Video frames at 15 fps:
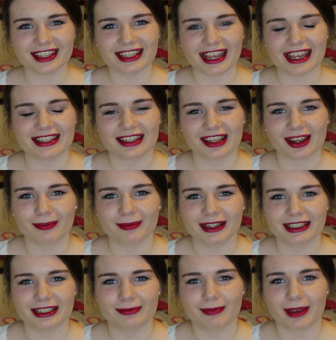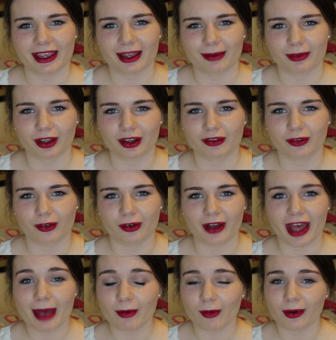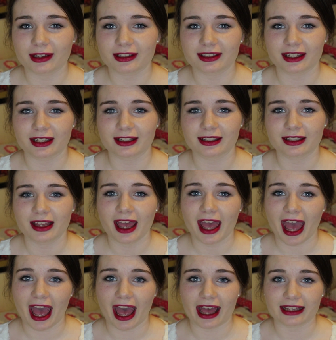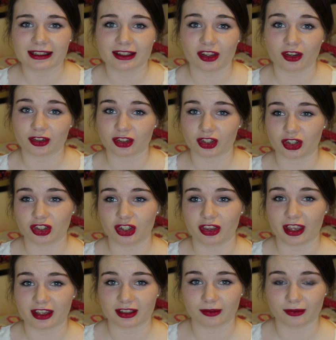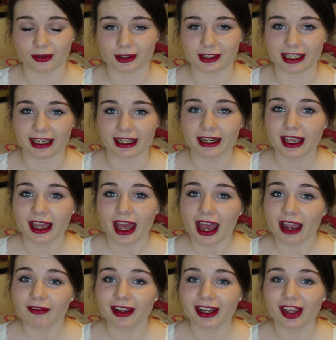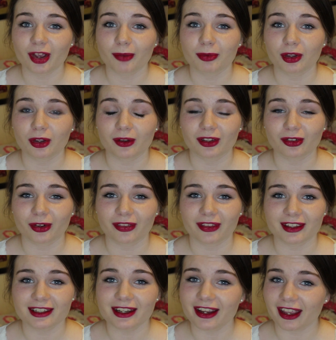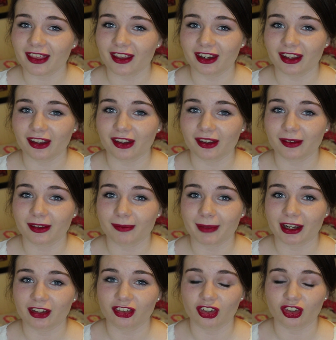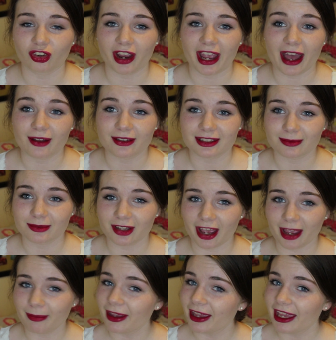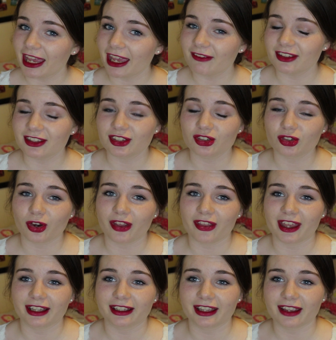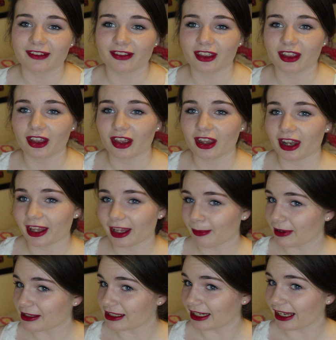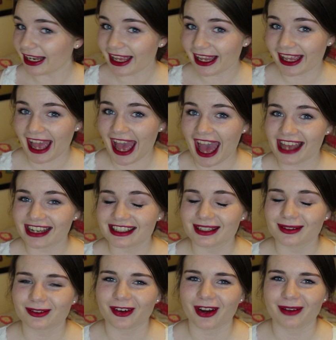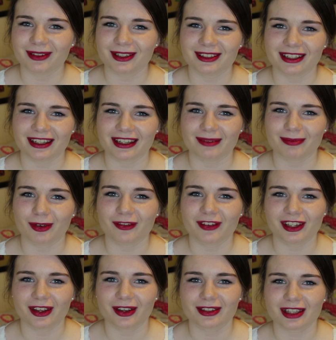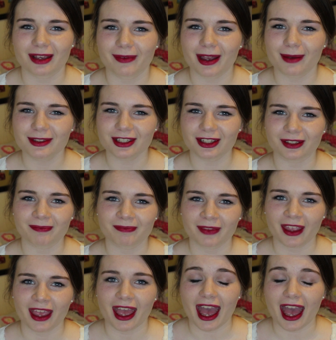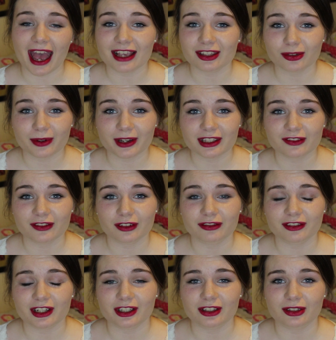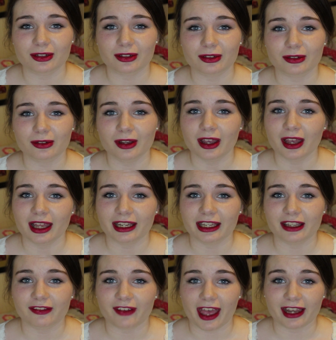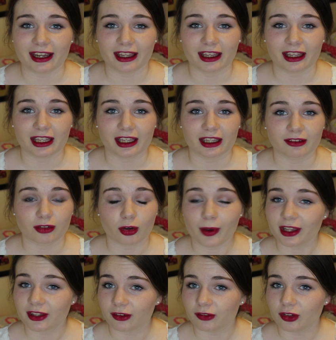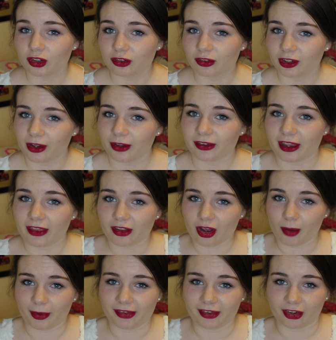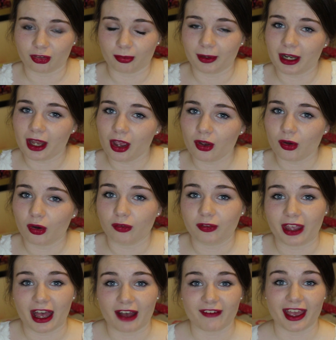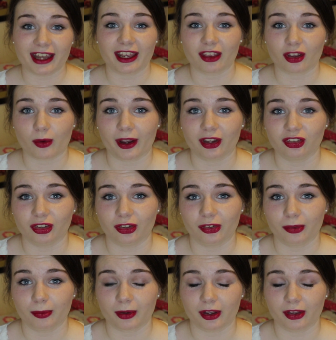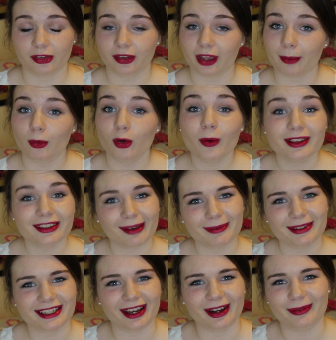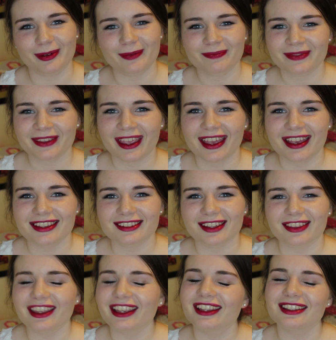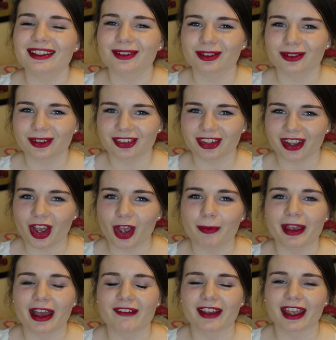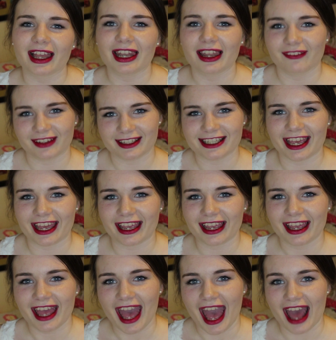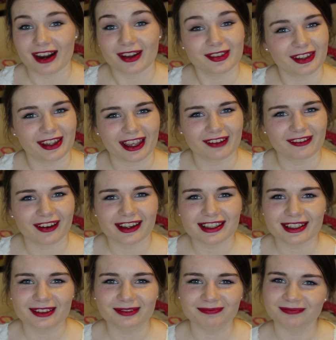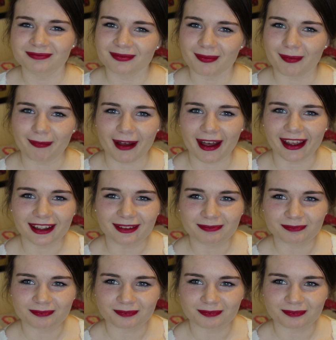This is the completed makeup look for Emma Watson at the Oscars 2014. I really hope you enjoyed this look and that you managed to try it out sometime. If you did enjoy it, then give the like button a click and subscribe to see more videos coming up soon. As always, feel free to leave any requests for future videos in the comment section below, or if you have any other questions, because I'm always happy to help. So thank you so much for watching, I hope you're having a lovely day, and I'll see you again very soon. Bye!